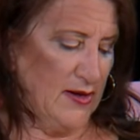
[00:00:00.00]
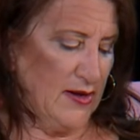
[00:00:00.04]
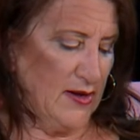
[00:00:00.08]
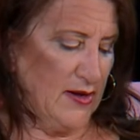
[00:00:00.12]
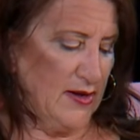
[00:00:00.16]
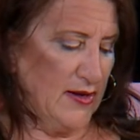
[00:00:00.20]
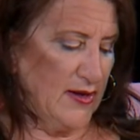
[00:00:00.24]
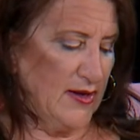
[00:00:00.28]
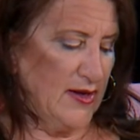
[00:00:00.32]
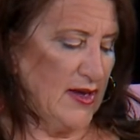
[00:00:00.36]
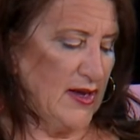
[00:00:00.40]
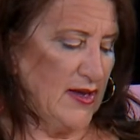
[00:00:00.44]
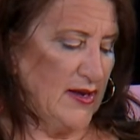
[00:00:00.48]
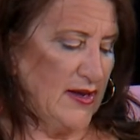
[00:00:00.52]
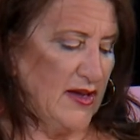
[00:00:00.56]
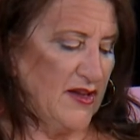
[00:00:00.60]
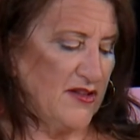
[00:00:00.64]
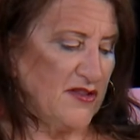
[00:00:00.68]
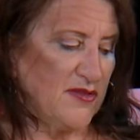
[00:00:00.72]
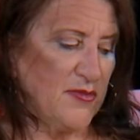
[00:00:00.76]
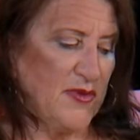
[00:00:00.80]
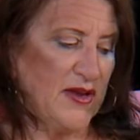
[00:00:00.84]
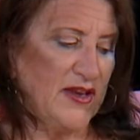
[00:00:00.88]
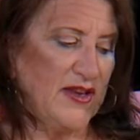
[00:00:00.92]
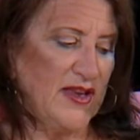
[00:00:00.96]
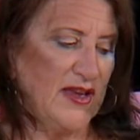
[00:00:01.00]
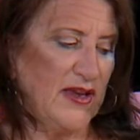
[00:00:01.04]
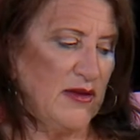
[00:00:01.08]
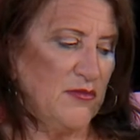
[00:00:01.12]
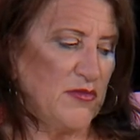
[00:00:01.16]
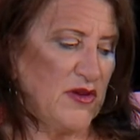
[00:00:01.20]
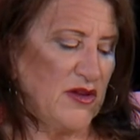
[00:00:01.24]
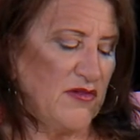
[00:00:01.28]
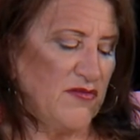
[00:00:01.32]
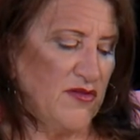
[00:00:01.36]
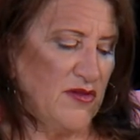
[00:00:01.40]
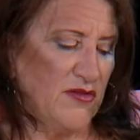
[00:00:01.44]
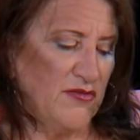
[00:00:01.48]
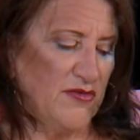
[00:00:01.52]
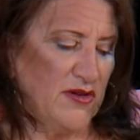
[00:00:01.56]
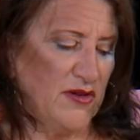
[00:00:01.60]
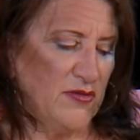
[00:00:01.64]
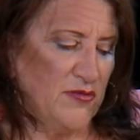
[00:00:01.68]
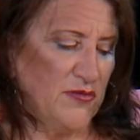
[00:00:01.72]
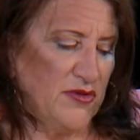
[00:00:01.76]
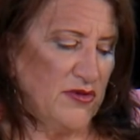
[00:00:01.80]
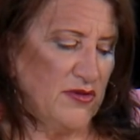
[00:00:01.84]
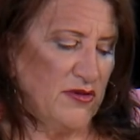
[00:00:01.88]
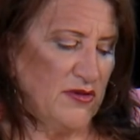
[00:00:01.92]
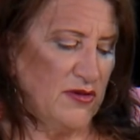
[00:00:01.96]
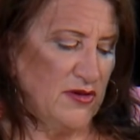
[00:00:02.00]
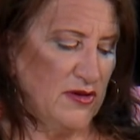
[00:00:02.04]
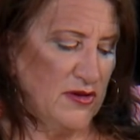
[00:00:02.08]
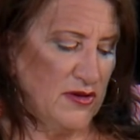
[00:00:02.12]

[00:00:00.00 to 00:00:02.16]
Again, has my name, my phone number.